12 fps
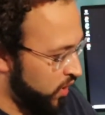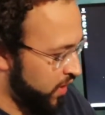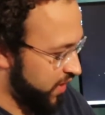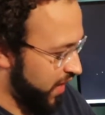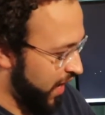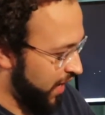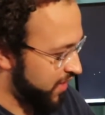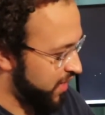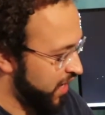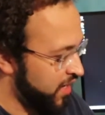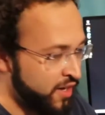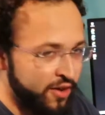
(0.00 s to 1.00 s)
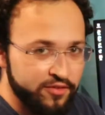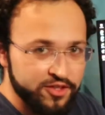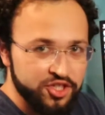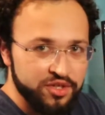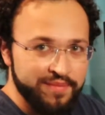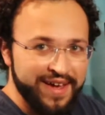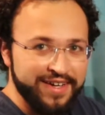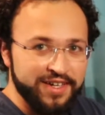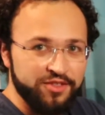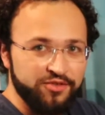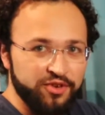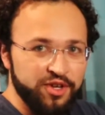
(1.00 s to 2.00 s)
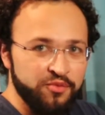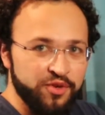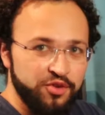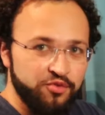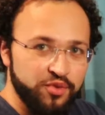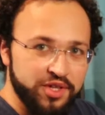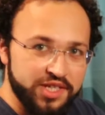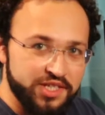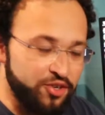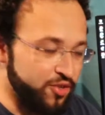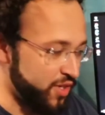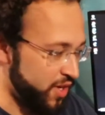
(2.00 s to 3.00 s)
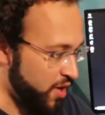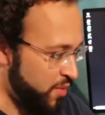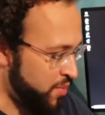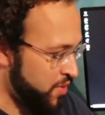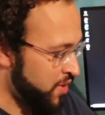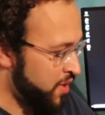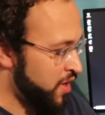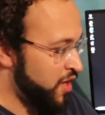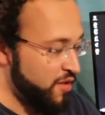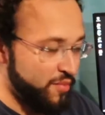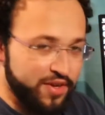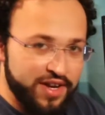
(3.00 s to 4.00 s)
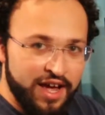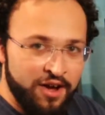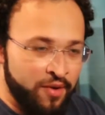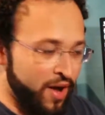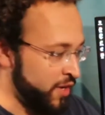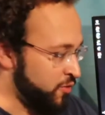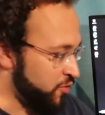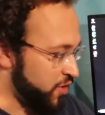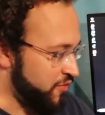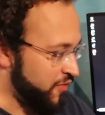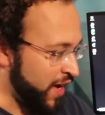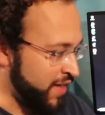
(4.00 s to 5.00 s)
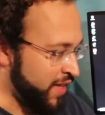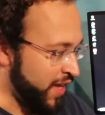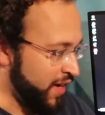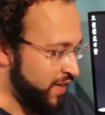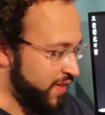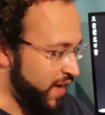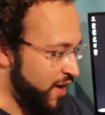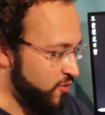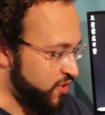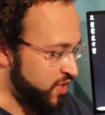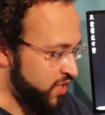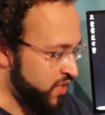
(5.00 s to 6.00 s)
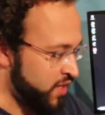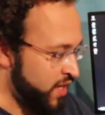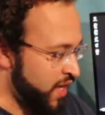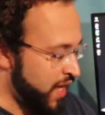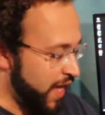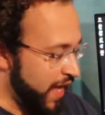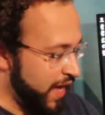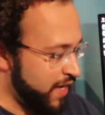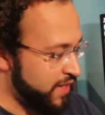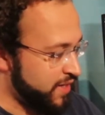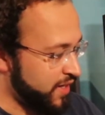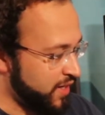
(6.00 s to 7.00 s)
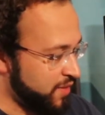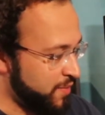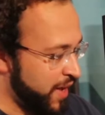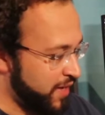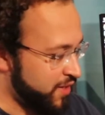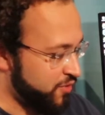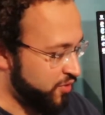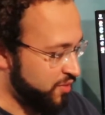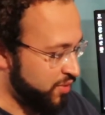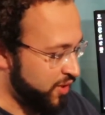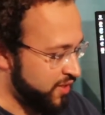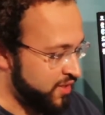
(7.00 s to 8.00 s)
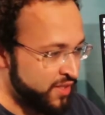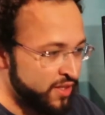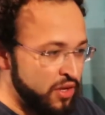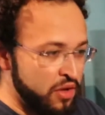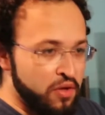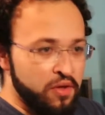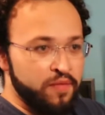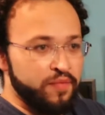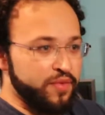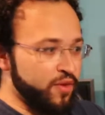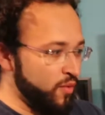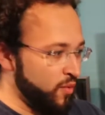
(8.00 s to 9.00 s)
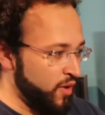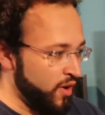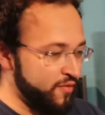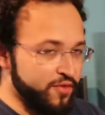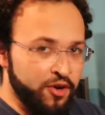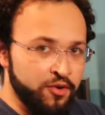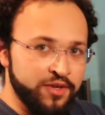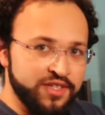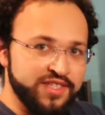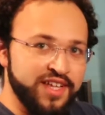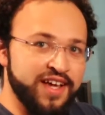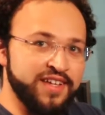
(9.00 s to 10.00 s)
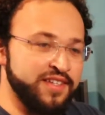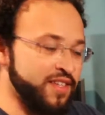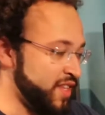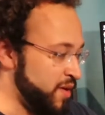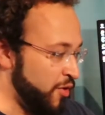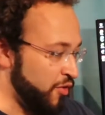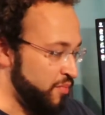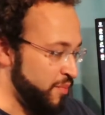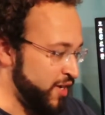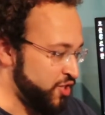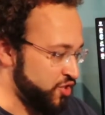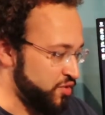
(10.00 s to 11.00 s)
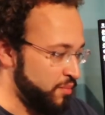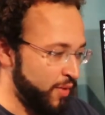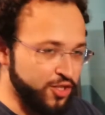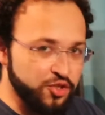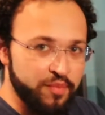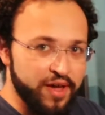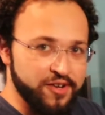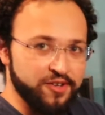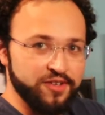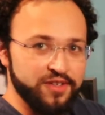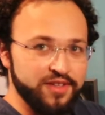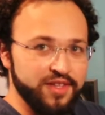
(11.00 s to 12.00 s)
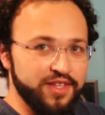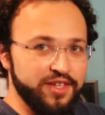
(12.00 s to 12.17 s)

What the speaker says: on the high gain of the Schiit Magni 3 when you really turned it up, but now I don't really find that on the Heresy and on the Magni 3 Plus. Of note is that they both measure much better than